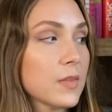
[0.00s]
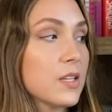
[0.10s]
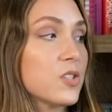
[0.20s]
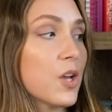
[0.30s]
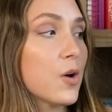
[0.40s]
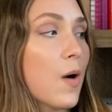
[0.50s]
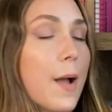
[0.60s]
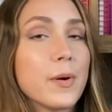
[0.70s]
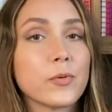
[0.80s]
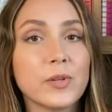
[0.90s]
So
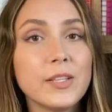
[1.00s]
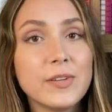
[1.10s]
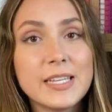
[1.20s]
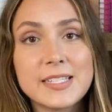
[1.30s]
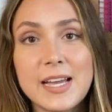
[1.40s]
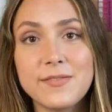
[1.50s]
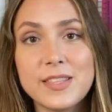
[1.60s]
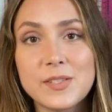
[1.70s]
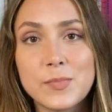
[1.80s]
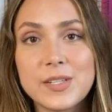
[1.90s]
I'm really, really excited for
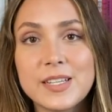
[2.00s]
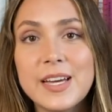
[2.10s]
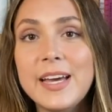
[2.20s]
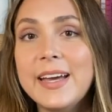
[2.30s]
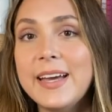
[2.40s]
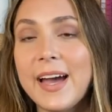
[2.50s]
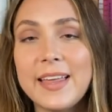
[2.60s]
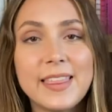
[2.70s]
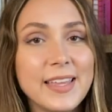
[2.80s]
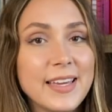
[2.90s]
this book. I
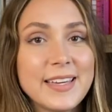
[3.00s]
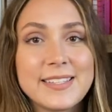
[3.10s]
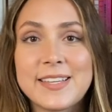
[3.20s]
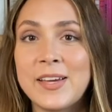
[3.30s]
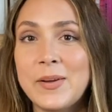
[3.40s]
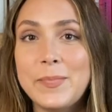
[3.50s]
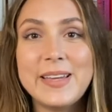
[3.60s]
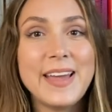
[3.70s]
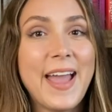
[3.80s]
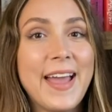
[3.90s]
think it's gonna
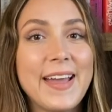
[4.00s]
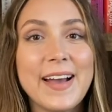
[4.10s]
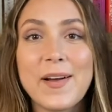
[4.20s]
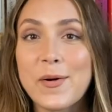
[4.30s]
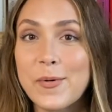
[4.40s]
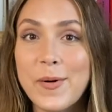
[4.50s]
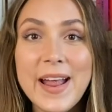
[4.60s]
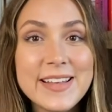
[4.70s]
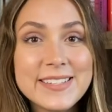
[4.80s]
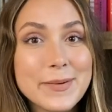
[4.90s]
be a
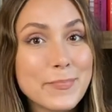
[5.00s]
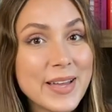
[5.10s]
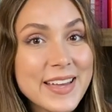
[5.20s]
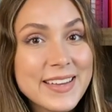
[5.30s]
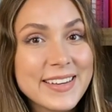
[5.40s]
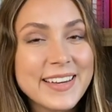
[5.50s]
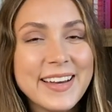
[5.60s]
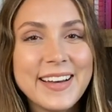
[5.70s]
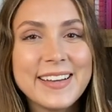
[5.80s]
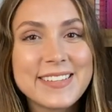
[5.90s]
great pick.
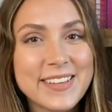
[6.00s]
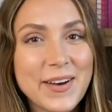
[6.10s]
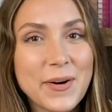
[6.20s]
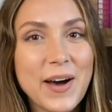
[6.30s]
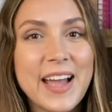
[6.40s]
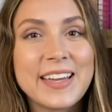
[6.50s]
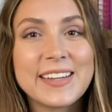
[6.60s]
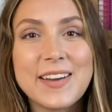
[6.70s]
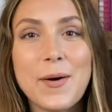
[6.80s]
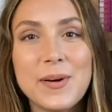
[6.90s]
So I
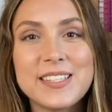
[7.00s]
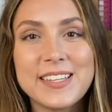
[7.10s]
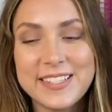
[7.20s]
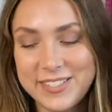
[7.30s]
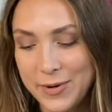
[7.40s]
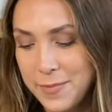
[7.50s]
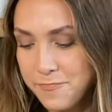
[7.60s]
cannot wait to get into it.